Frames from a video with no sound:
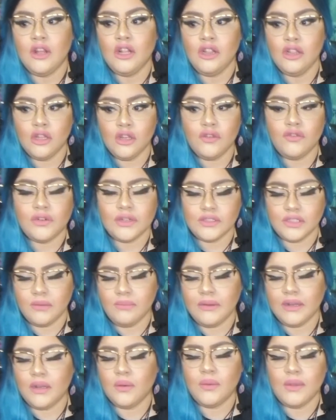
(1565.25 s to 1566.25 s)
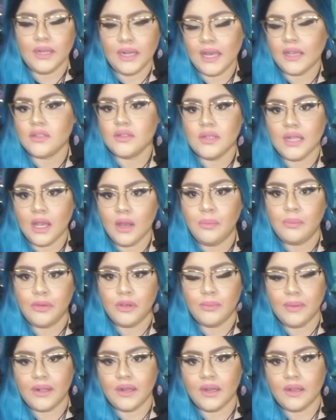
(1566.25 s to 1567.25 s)
look for somebody who can actually help you
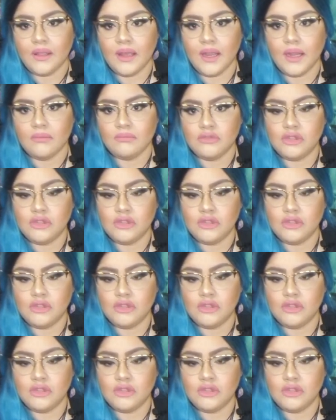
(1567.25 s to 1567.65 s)
better there